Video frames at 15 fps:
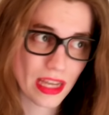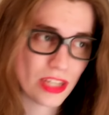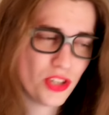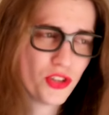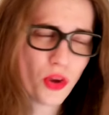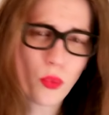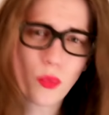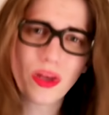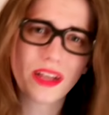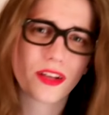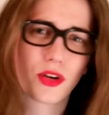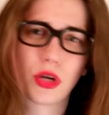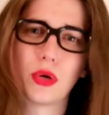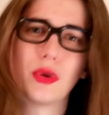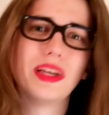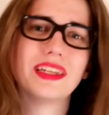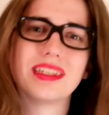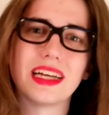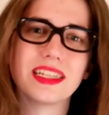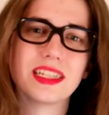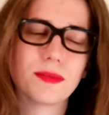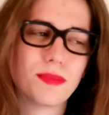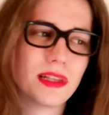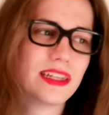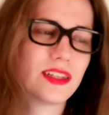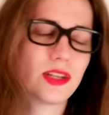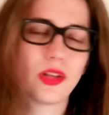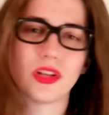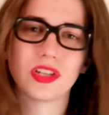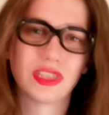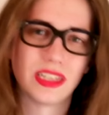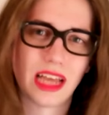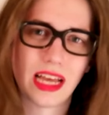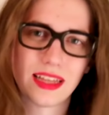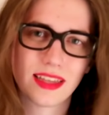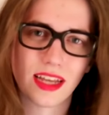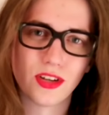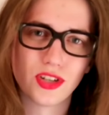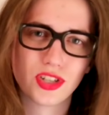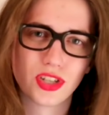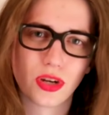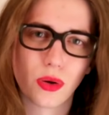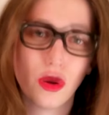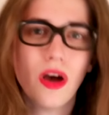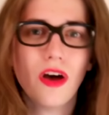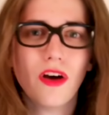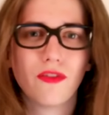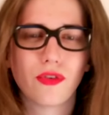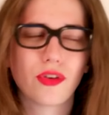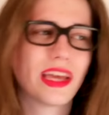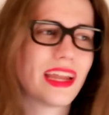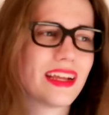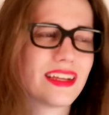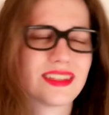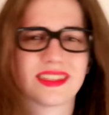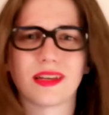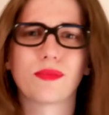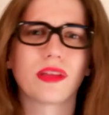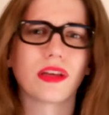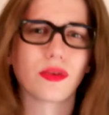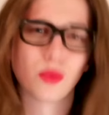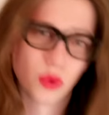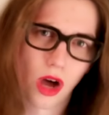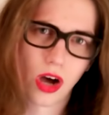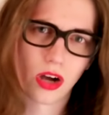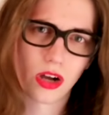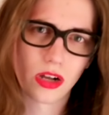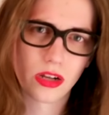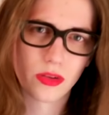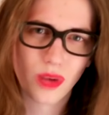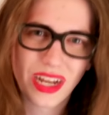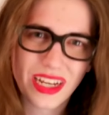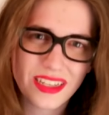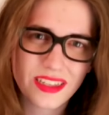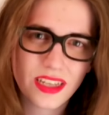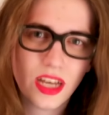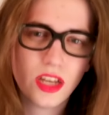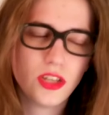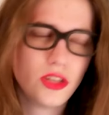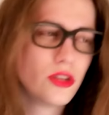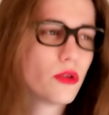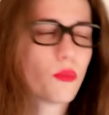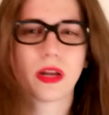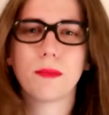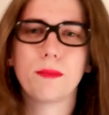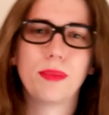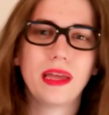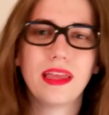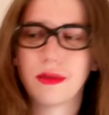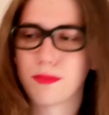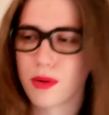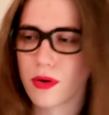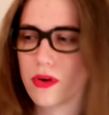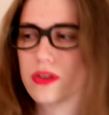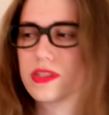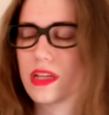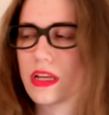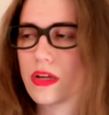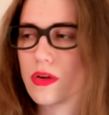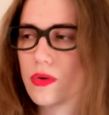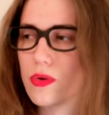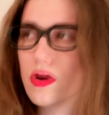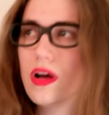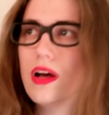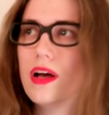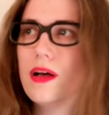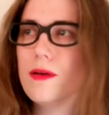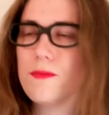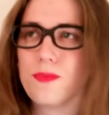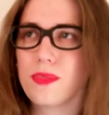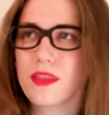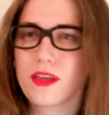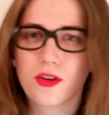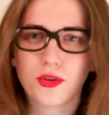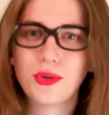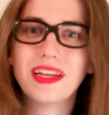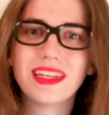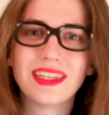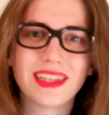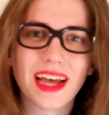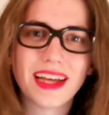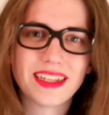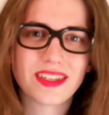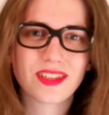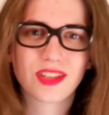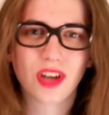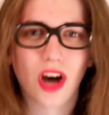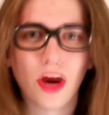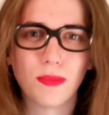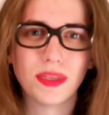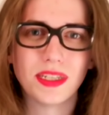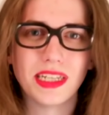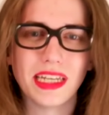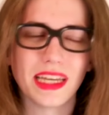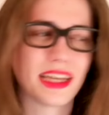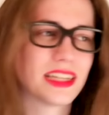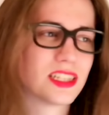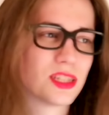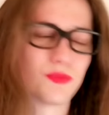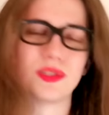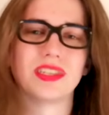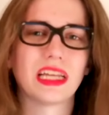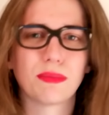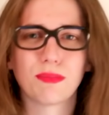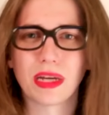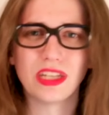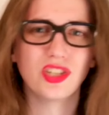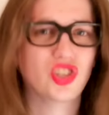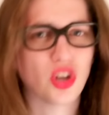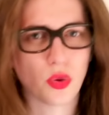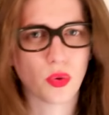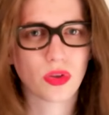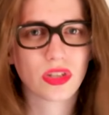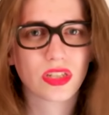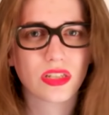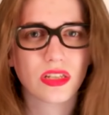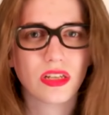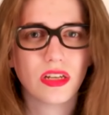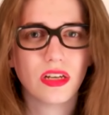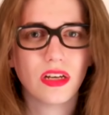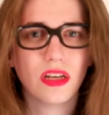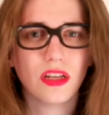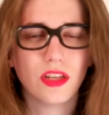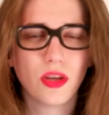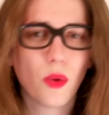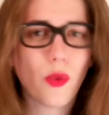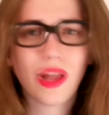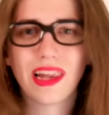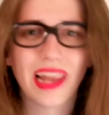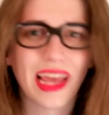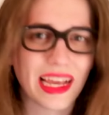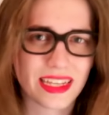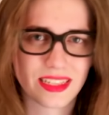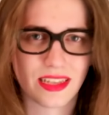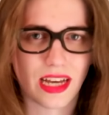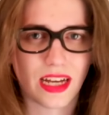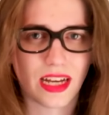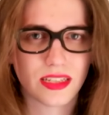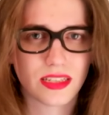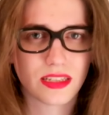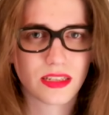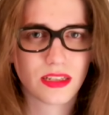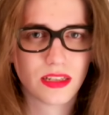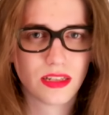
And you don't want to criticize a political satire show for getting something wrong, right? You don't want to be the person who criticizes comedy and gets upset by jokes. No one likes that.